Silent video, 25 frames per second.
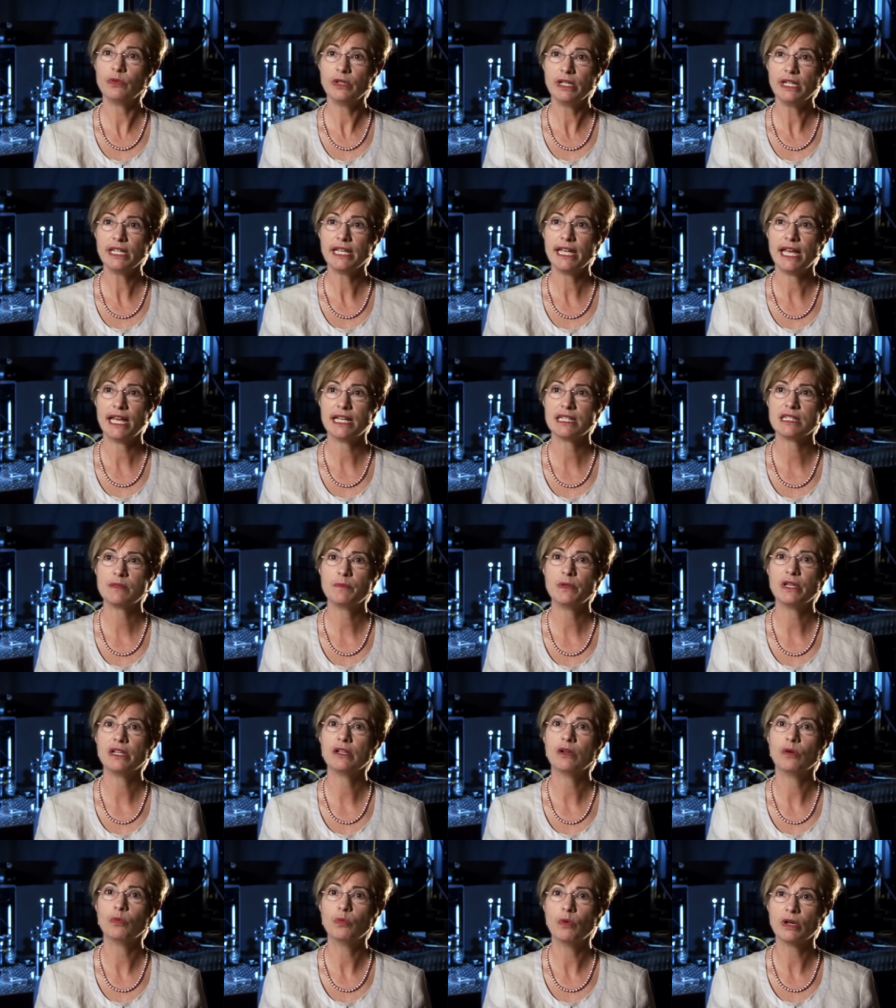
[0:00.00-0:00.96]
really has
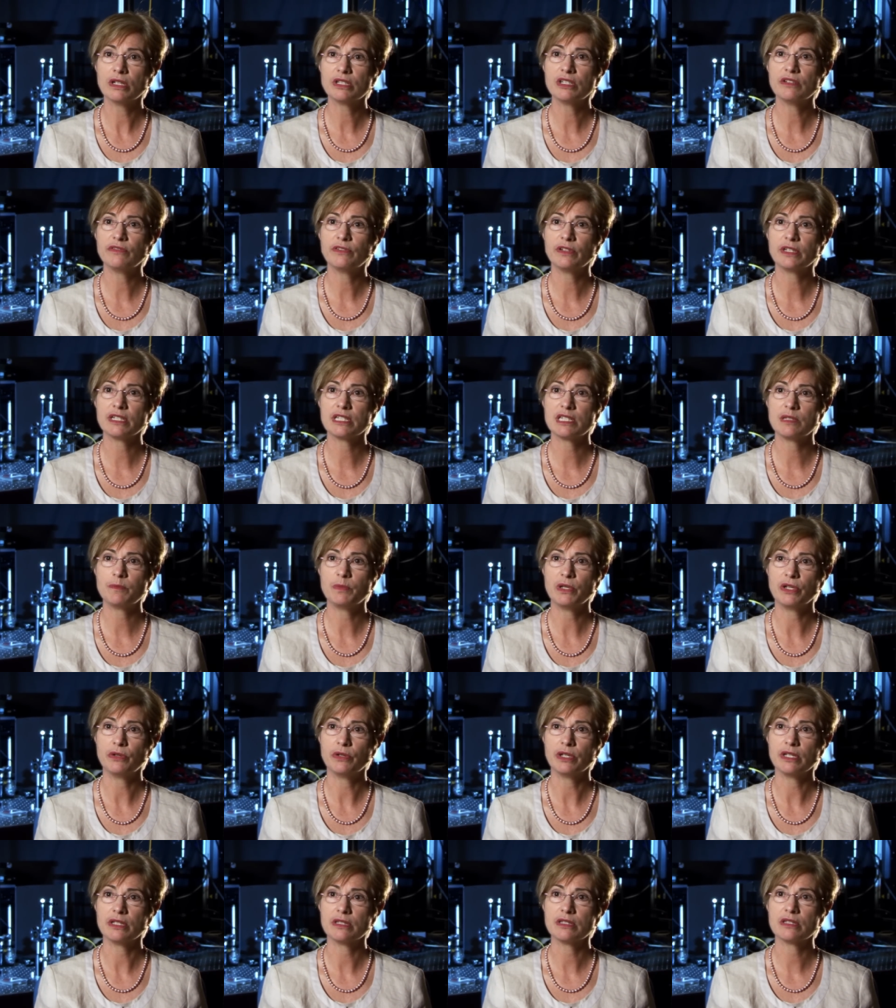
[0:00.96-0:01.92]
been a wonderful
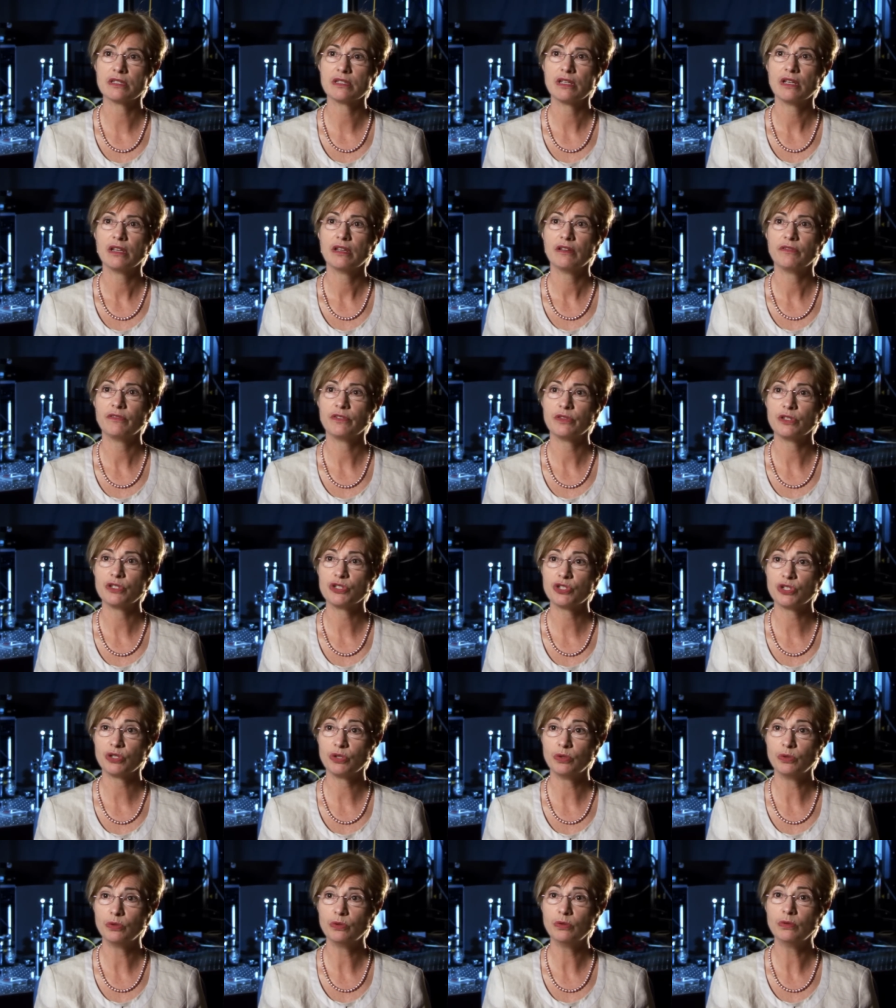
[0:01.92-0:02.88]
experience for the
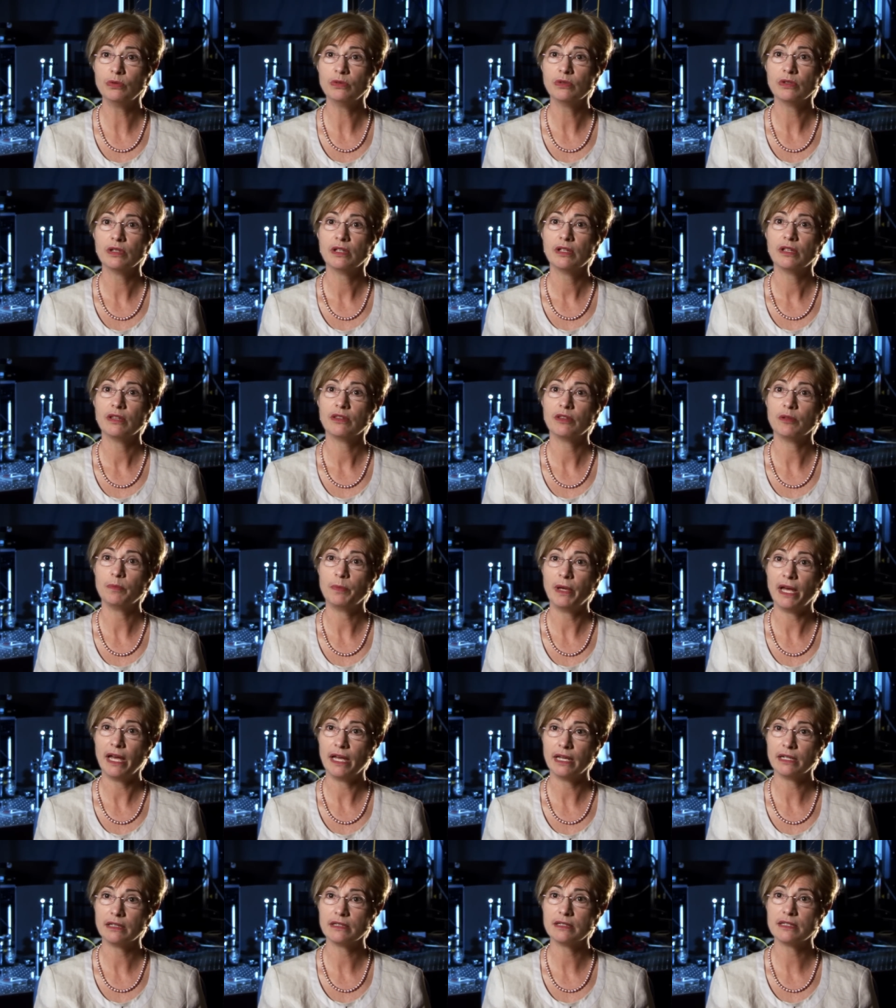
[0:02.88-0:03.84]
school, the
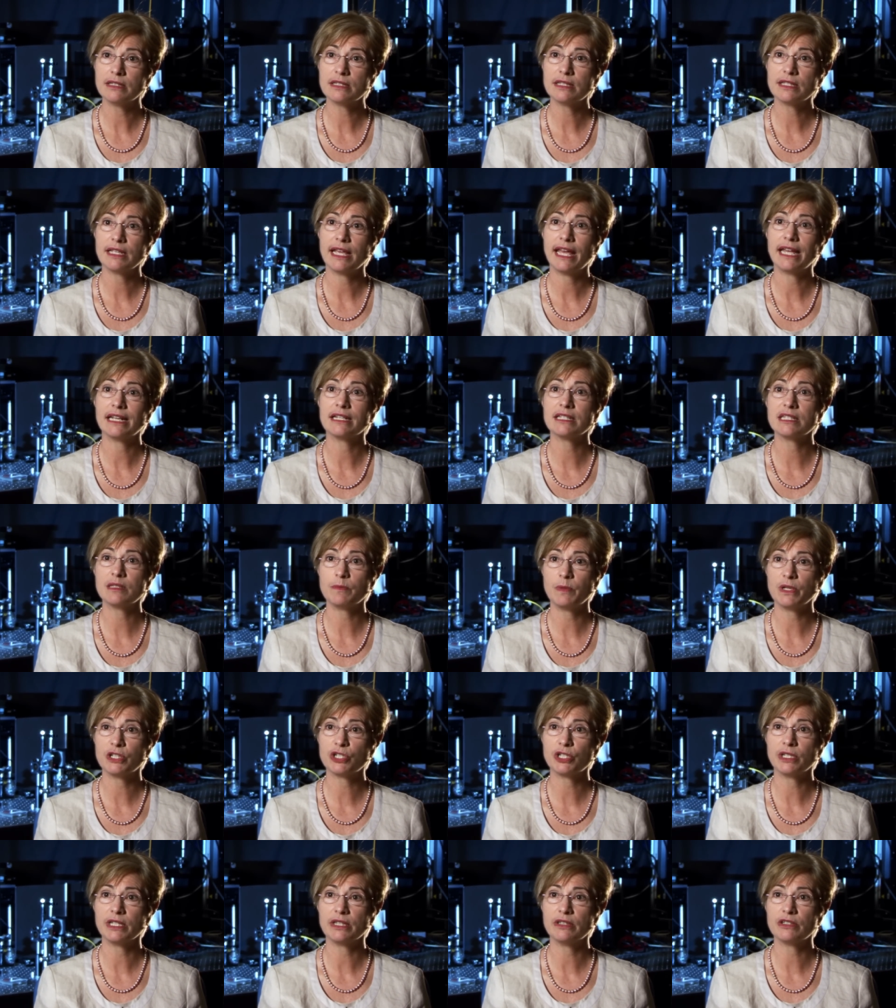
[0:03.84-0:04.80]
partners and
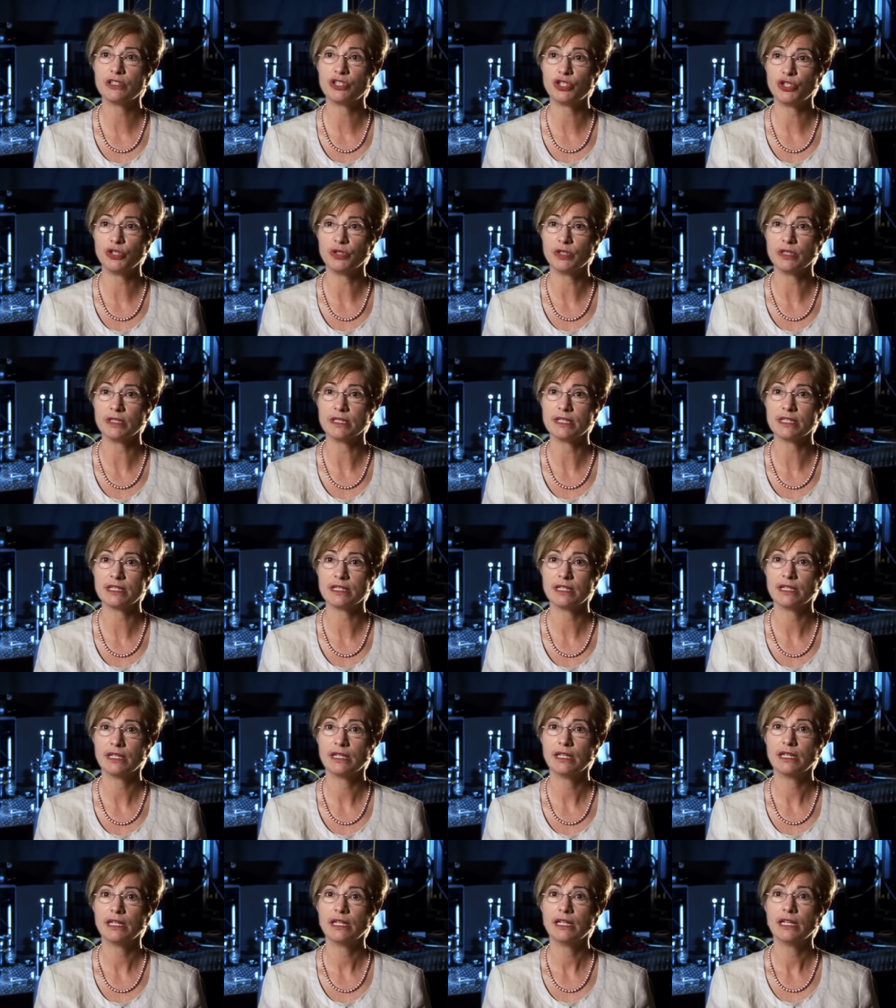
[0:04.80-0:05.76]
especially the students.
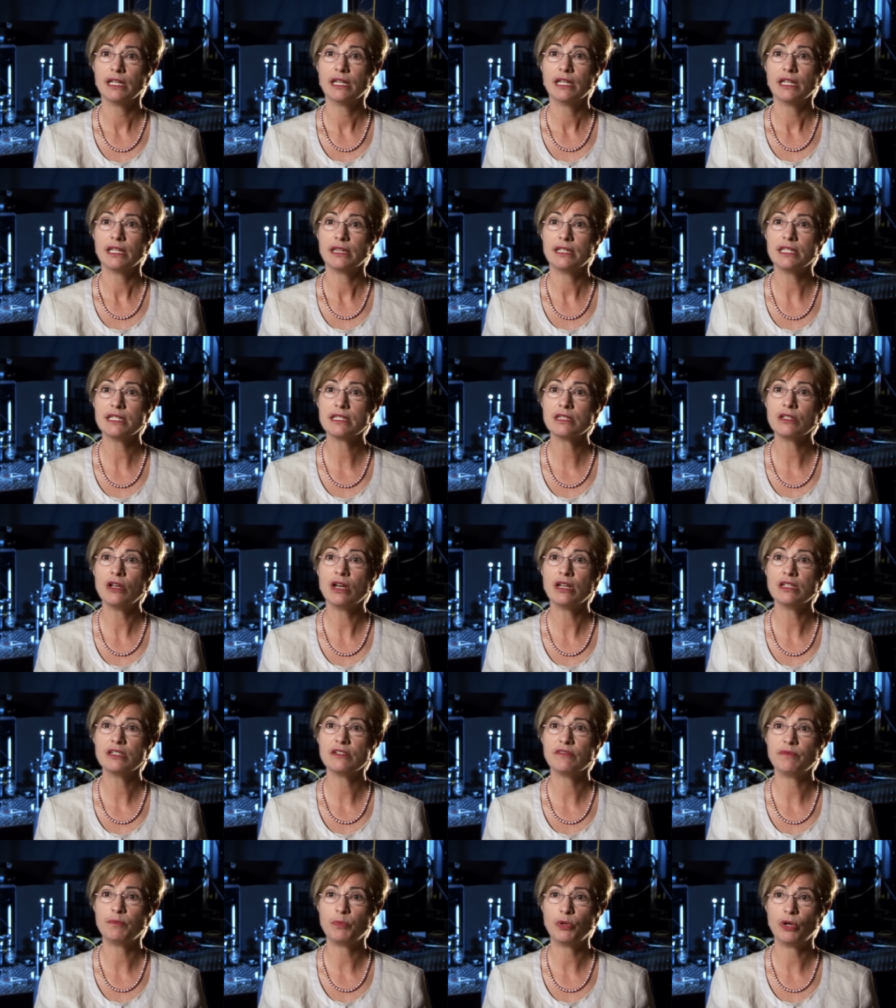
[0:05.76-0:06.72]
This
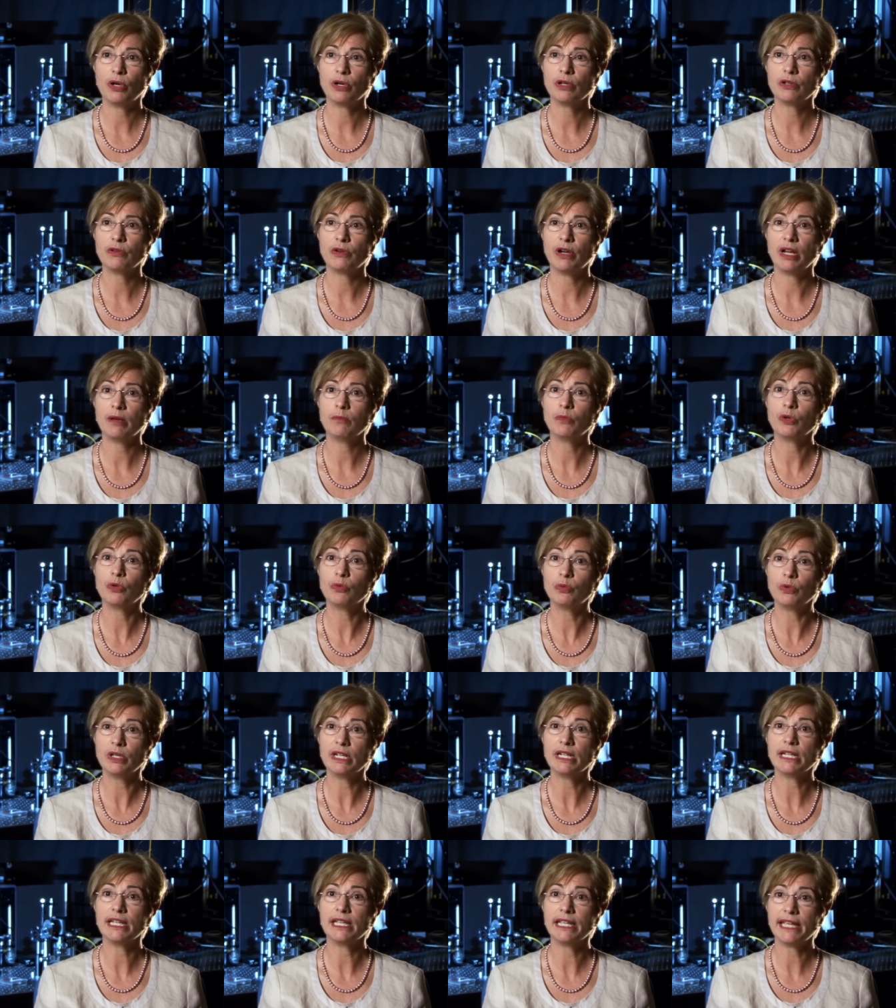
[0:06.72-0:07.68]
kind of program
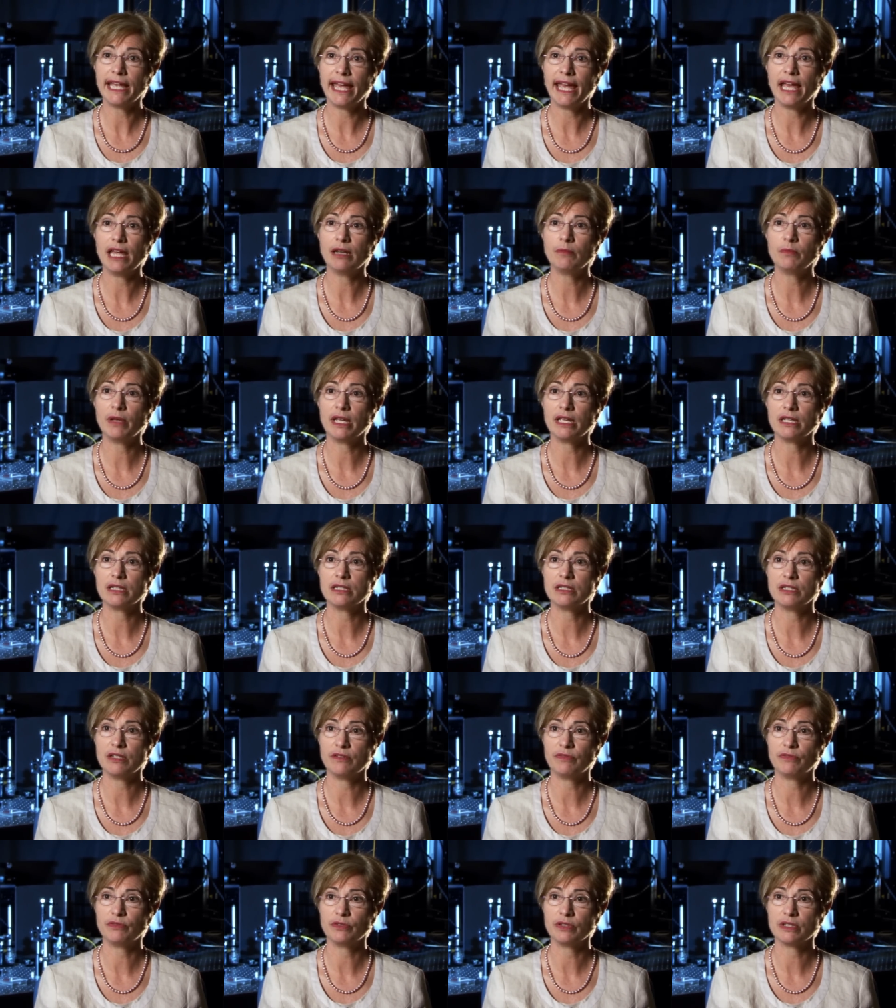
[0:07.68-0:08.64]
really can make a
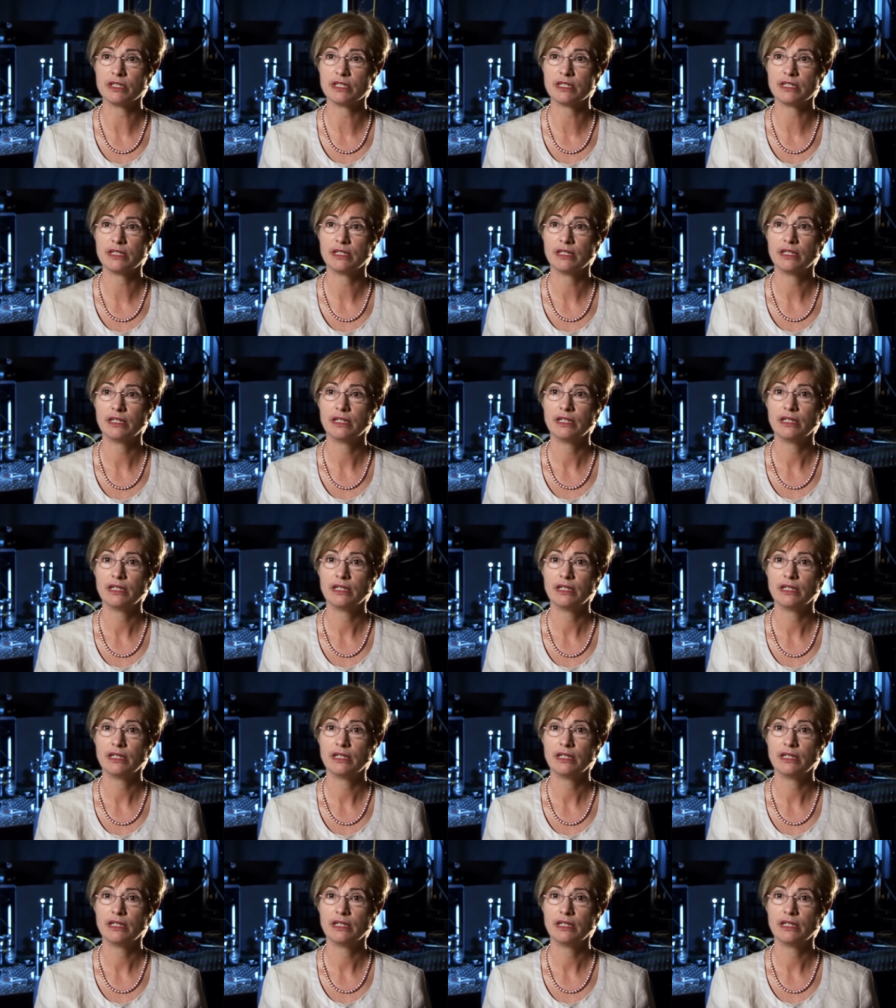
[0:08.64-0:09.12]
difference